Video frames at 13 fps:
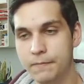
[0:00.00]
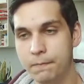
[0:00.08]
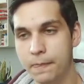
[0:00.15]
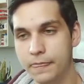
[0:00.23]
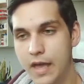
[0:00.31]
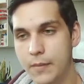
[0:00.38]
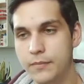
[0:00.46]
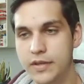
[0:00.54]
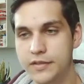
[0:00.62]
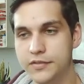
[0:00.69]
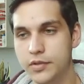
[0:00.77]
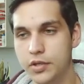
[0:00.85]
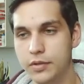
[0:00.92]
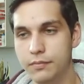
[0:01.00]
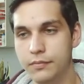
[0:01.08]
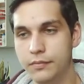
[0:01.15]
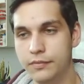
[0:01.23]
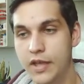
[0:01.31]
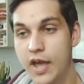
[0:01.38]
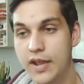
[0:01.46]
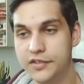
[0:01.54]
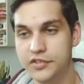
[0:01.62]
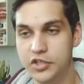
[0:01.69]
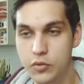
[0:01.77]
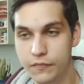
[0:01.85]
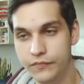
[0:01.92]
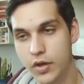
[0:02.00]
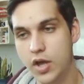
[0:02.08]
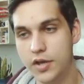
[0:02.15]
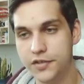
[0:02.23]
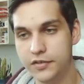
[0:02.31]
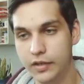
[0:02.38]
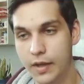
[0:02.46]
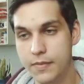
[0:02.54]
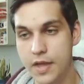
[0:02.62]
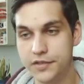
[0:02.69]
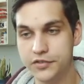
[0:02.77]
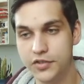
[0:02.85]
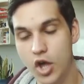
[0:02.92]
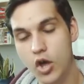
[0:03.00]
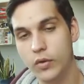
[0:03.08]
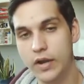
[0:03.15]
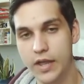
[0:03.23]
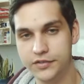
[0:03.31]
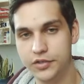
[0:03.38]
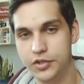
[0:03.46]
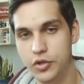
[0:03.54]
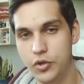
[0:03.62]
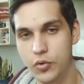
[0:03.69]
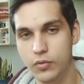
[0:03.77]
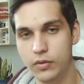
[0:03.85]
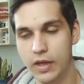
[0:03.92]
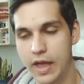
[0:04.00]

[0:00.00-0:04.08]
that means that they'll execute first, and then start will execute,